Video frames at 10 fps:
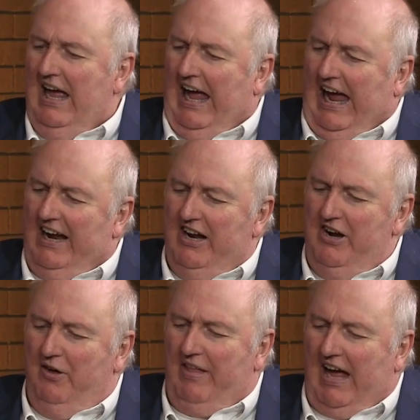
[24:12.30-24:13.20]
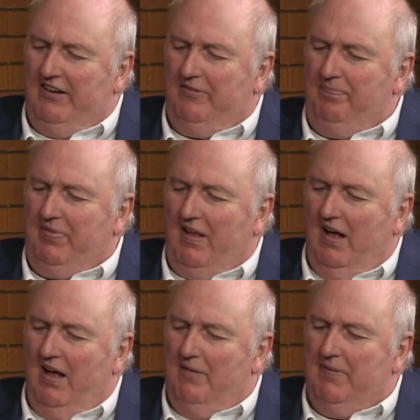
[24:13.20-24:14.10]
And I know that
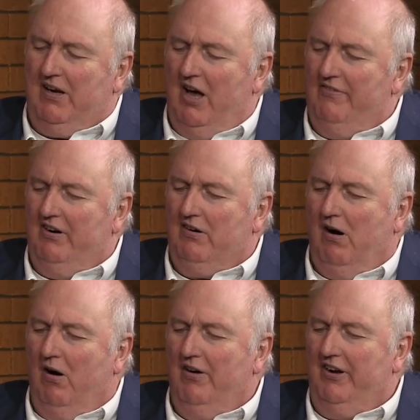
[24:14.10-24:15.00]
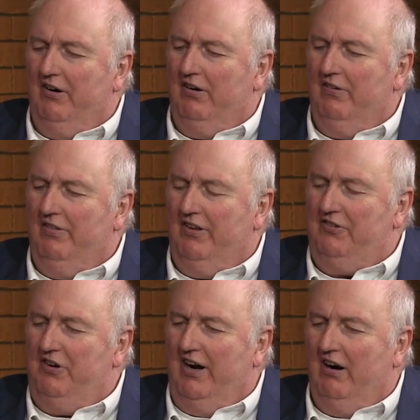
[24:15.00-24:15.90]
Governor Collier
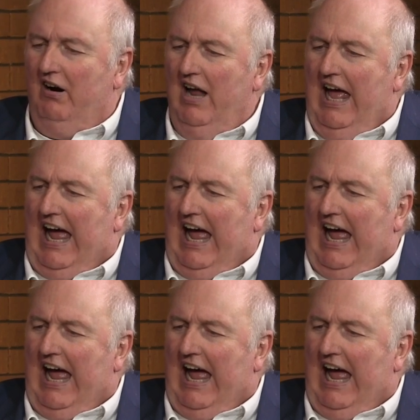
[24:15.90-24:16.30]
this year